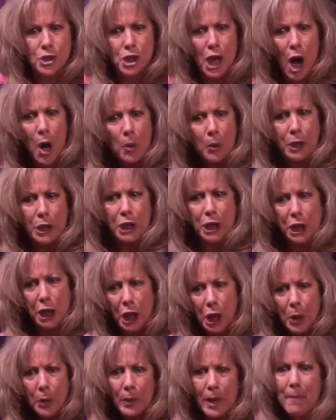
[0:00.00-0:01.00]
so
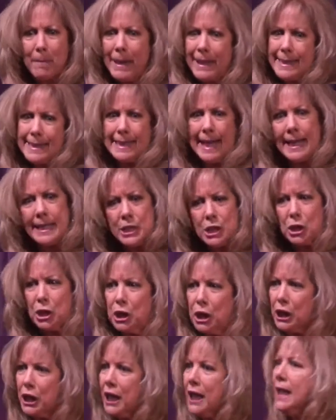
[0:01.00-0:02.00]
cute, I bet it tastes
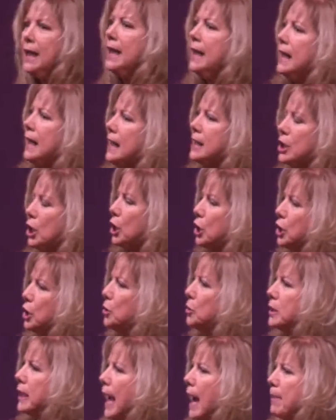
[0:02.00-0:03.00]
good. That's a
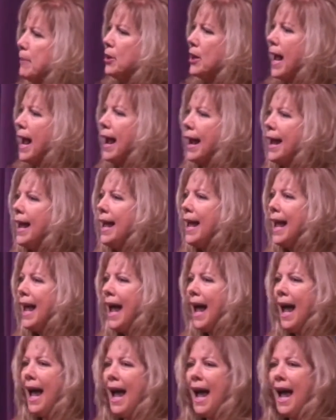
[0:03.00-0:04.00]
cute Cabernet.
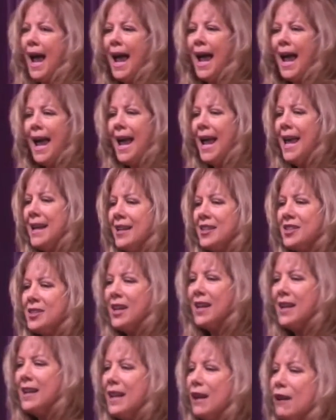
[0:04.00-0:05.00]
And I
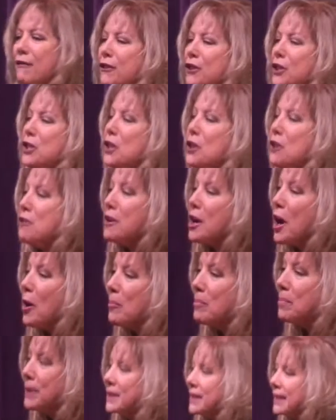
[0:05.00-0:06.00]
said, if you
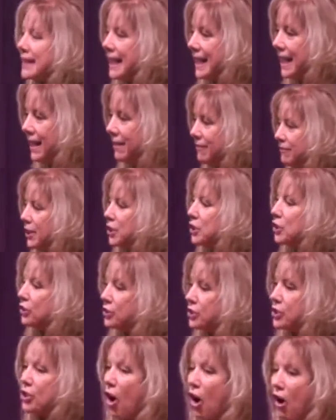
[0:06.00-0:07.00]
don't believe that you're
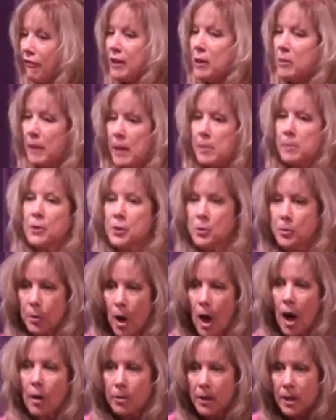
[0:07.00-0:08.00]
solving people's
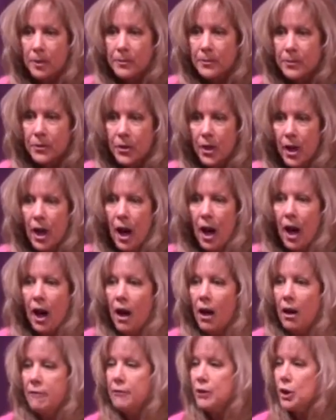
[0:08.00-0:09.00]
problems
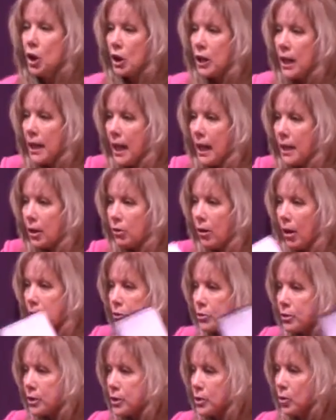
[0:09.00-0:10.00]
of looking at a
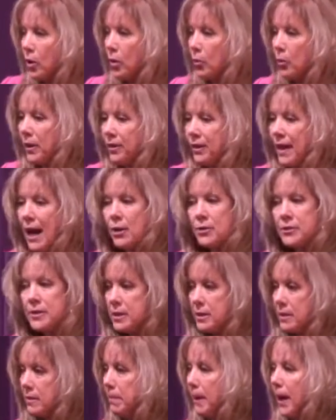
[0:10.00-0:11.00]
grocery store with
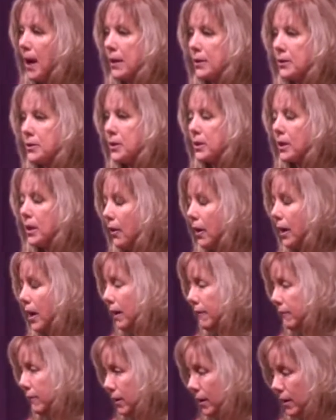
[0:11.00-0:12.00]
thousands of bottles and going, I
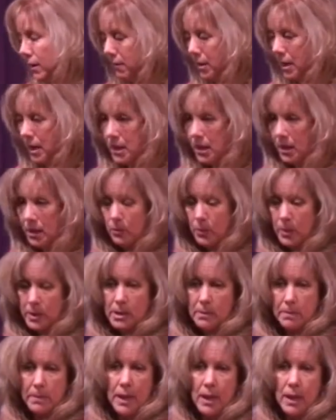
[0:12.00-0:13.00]
have no idea what
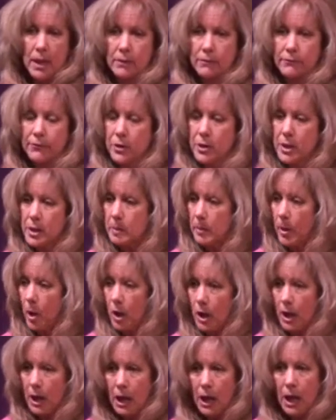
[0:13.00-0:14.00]
to buy for this
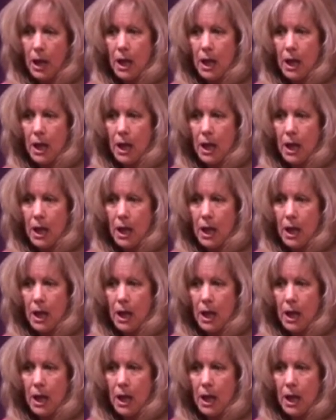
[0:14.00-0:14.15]
party.